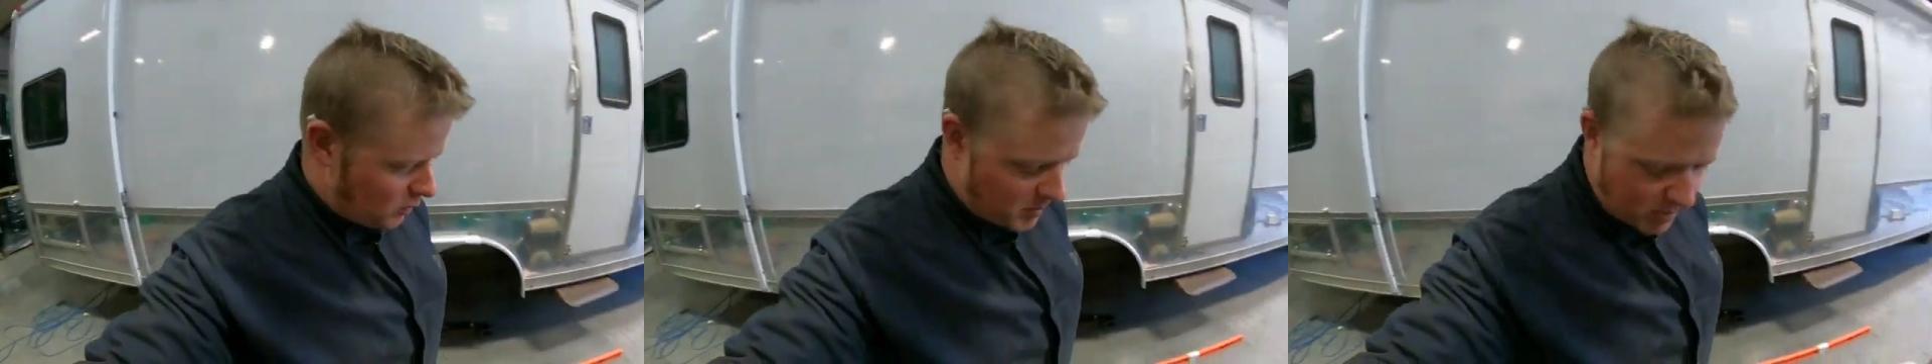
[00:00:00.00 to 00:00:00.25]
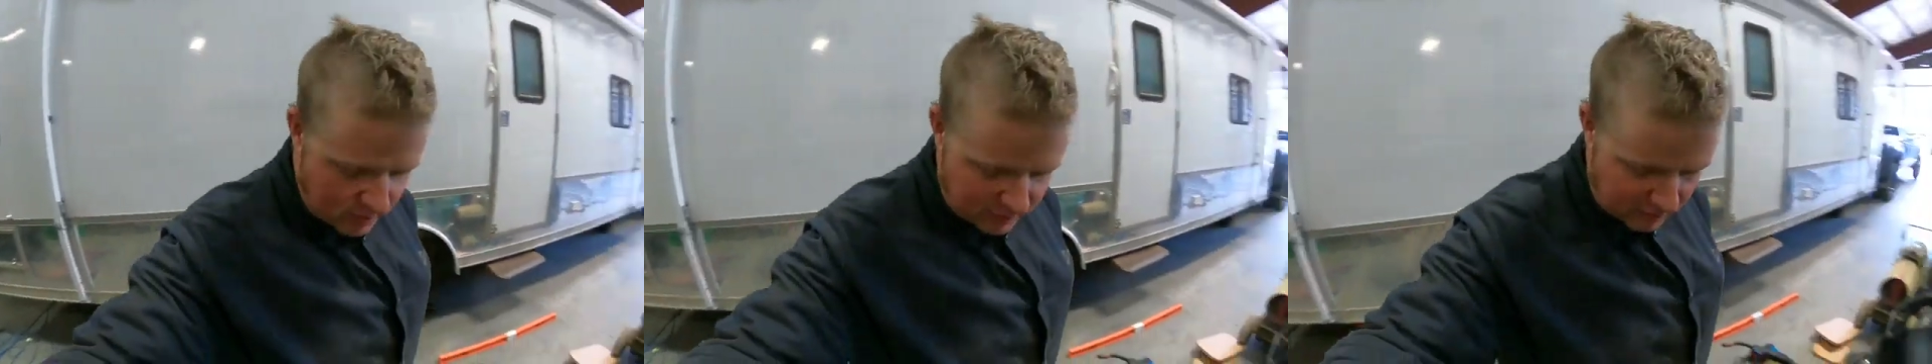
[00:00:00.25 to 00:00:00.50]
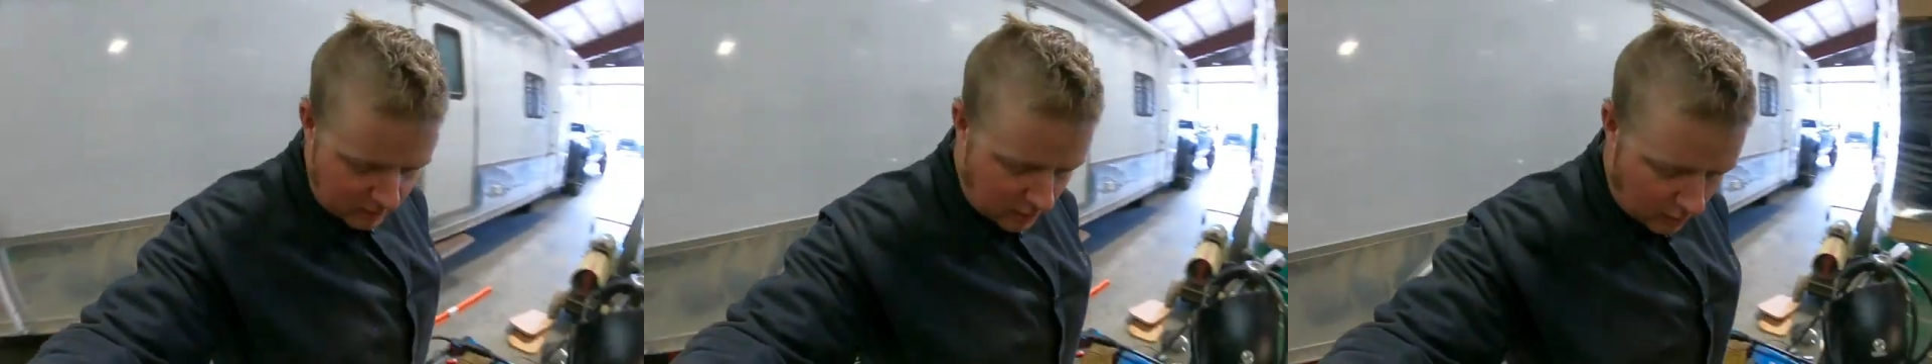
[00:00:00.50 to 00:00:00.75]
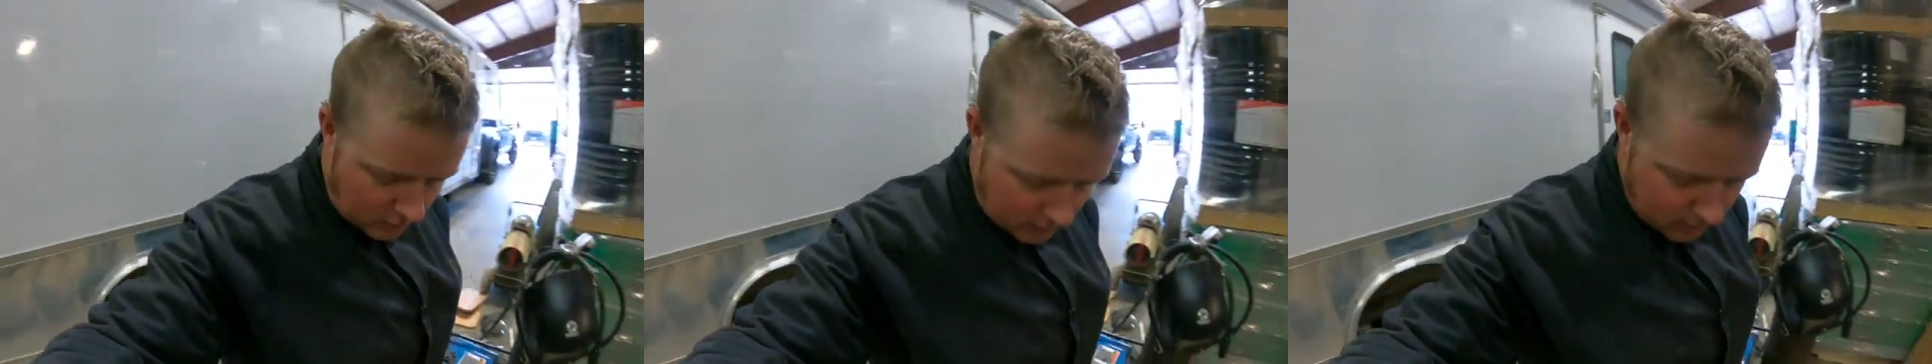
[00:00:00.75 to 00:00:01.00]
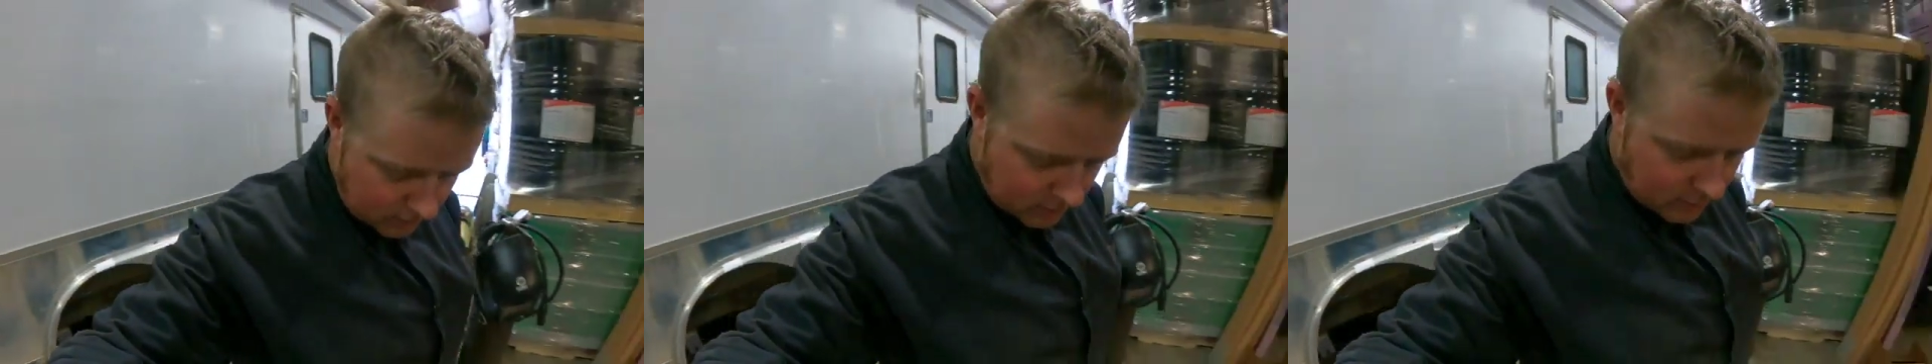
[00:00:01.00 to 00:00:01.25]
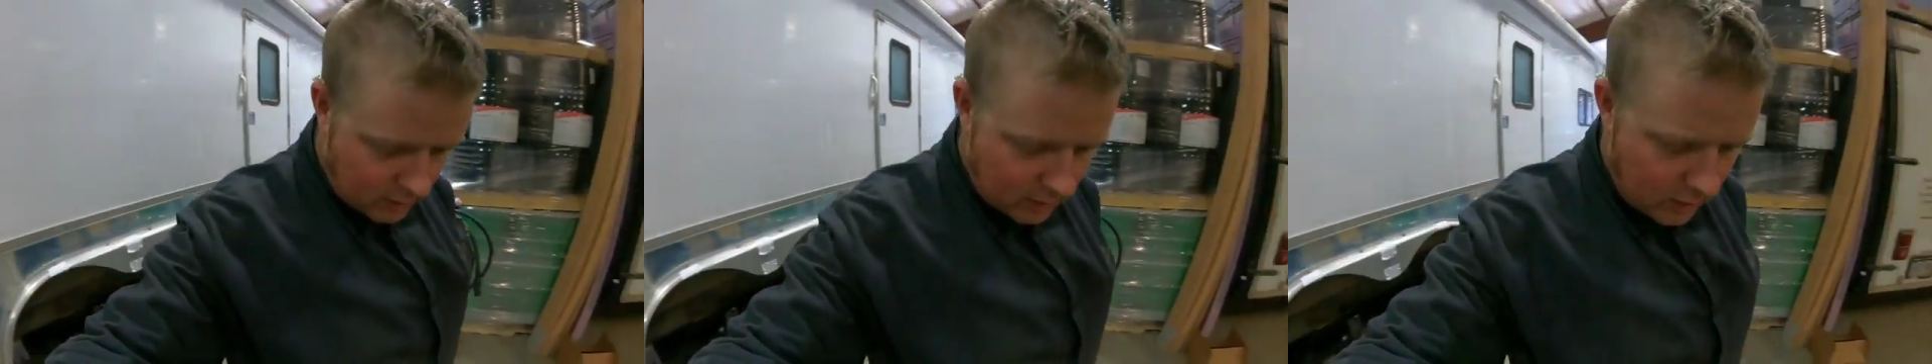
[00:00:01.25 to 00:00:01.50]
we'll be good to go.
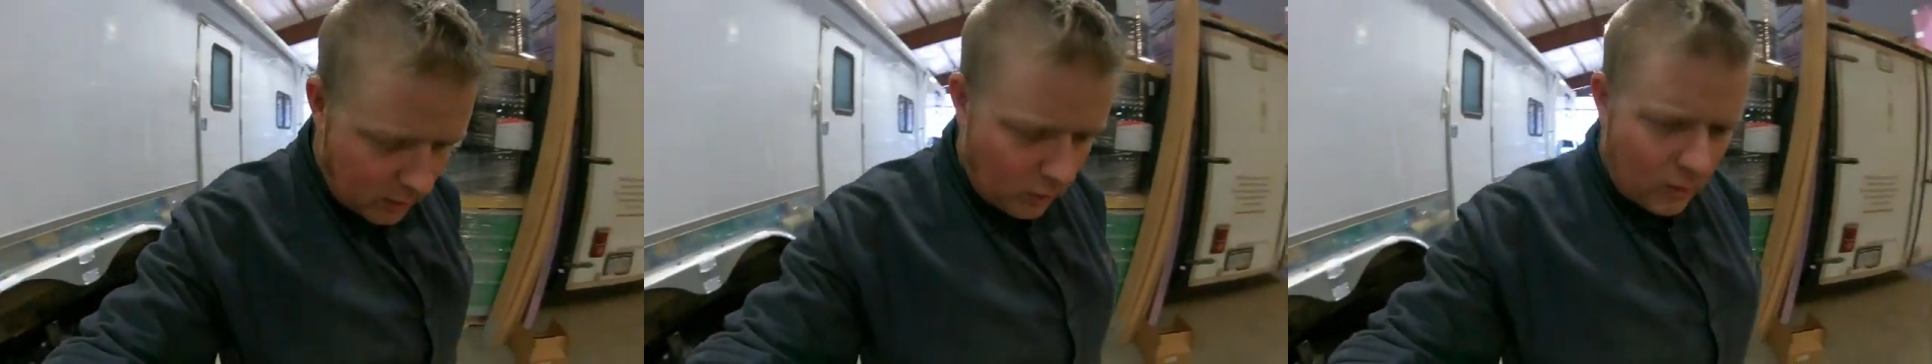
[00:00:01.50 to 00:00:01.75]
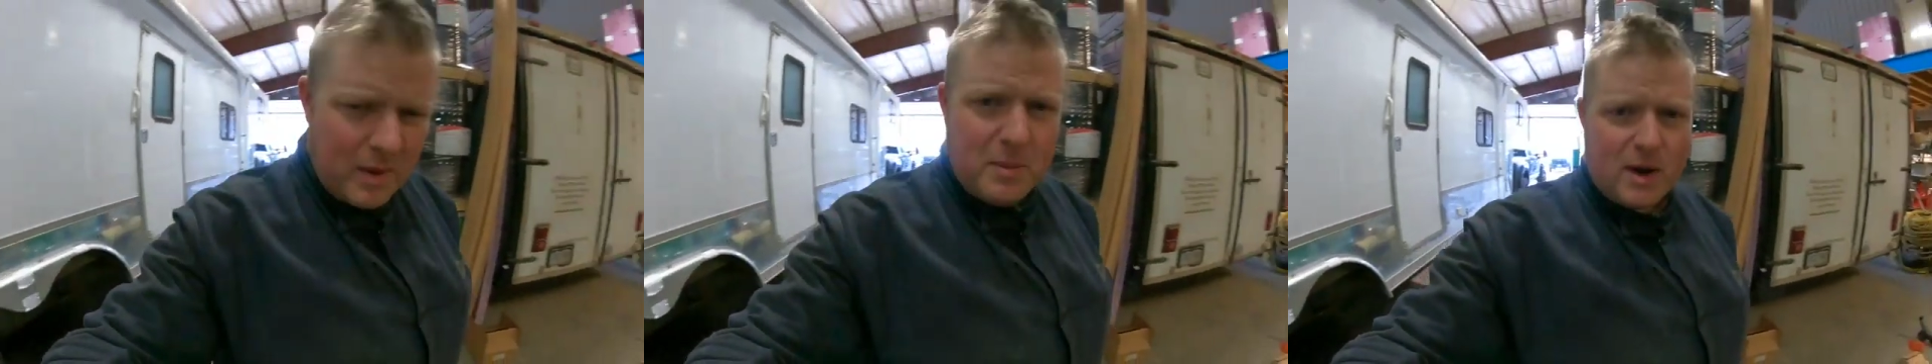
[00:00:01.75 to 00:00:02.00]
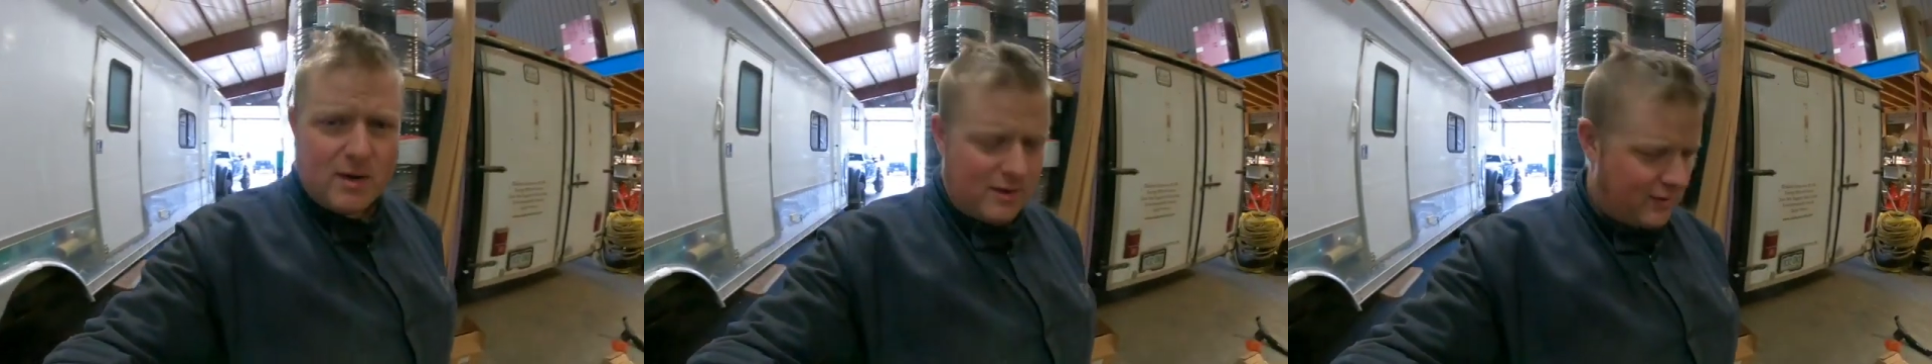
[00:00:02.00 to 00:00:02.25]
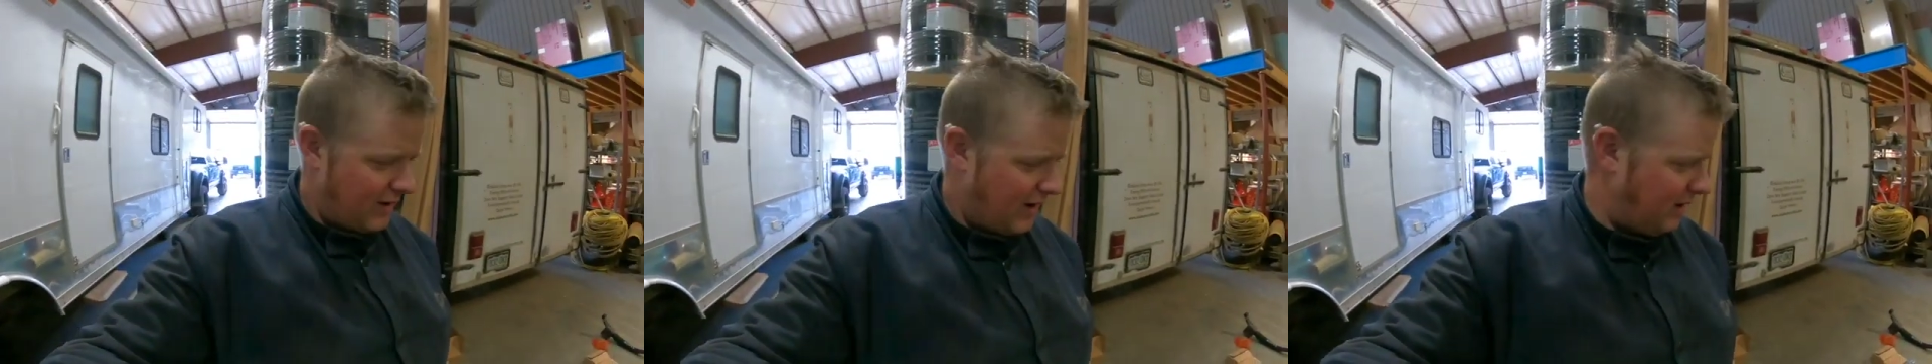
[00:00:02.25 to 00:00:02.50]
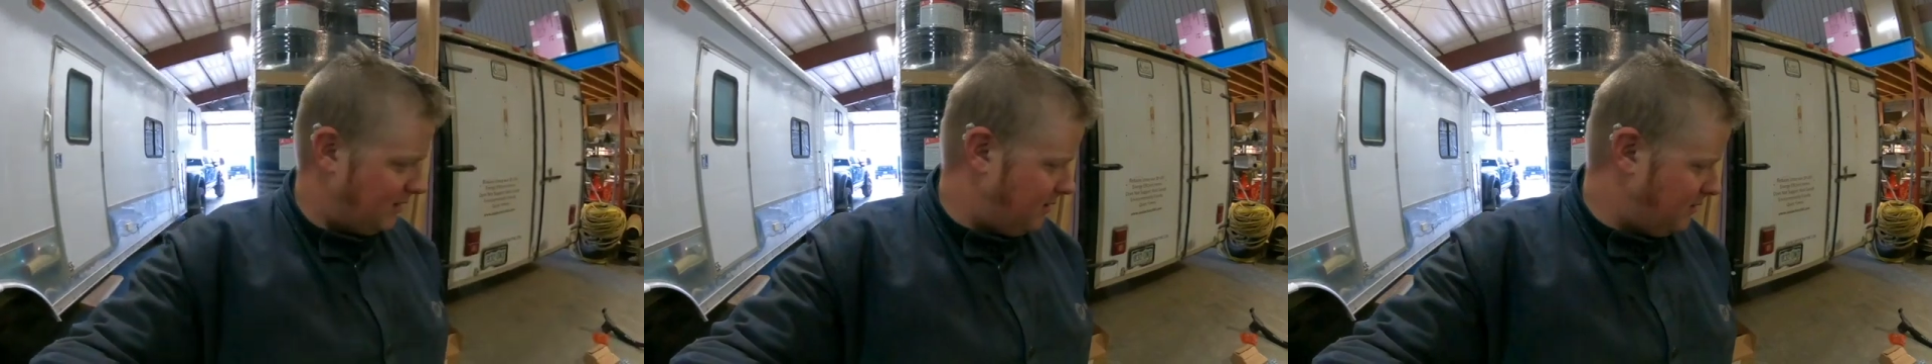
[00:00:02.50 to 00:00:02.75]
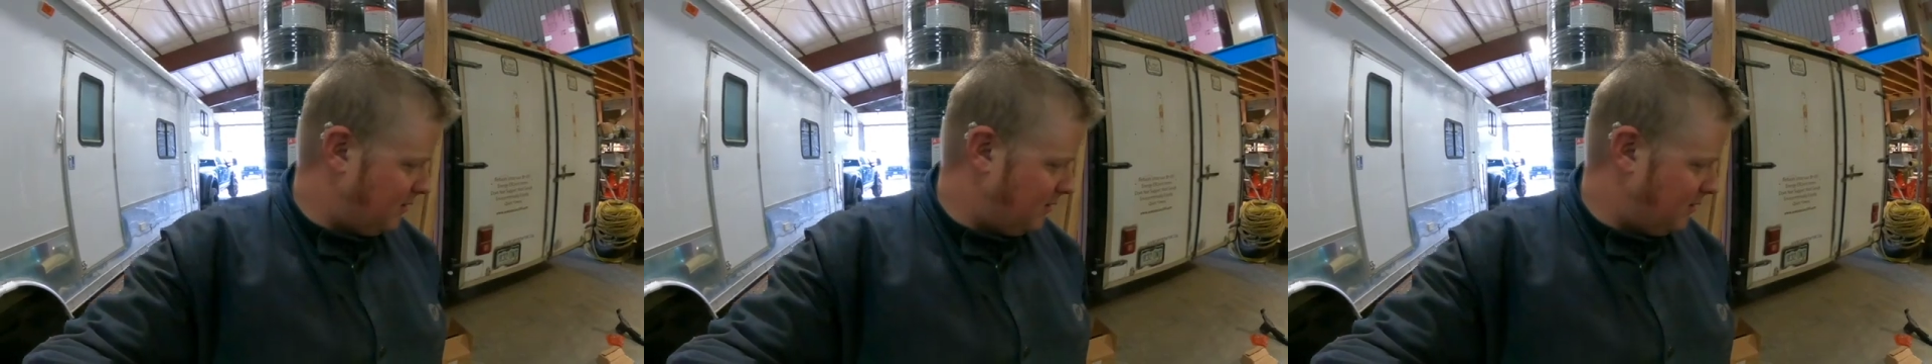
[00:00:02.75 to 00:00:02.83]
Way better design,